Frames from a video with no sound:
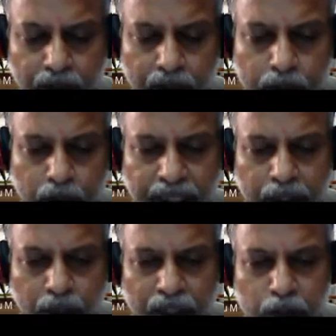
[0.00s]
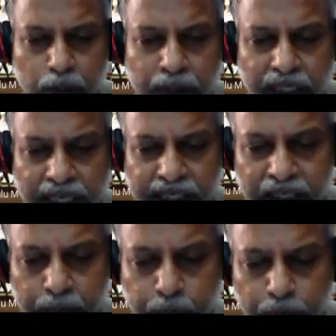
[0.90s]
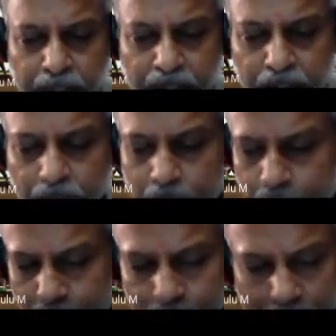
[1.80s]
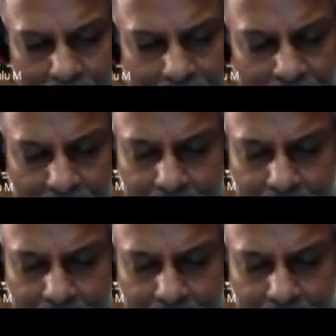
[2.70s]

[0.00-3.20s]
So likewise, you may kindly put it in your own words.